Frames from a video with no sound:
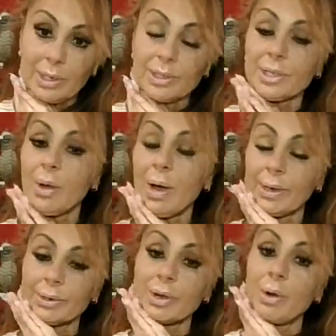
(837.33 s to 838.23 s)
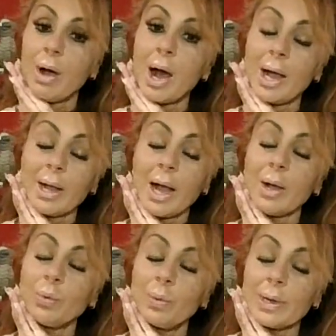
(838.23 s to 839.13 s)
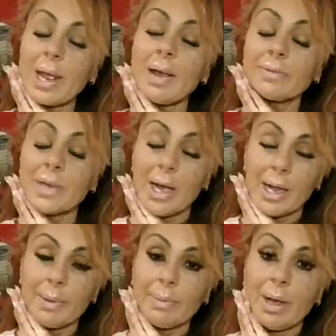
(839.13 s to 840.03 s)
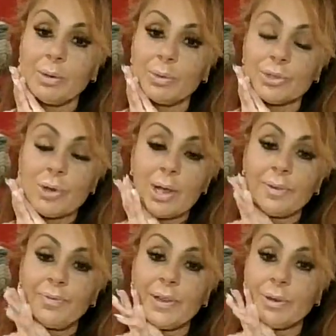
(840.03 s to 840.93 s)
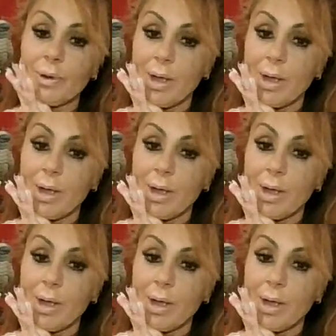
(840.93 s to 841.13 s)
So I don't know. I, when I have time, I will try to figure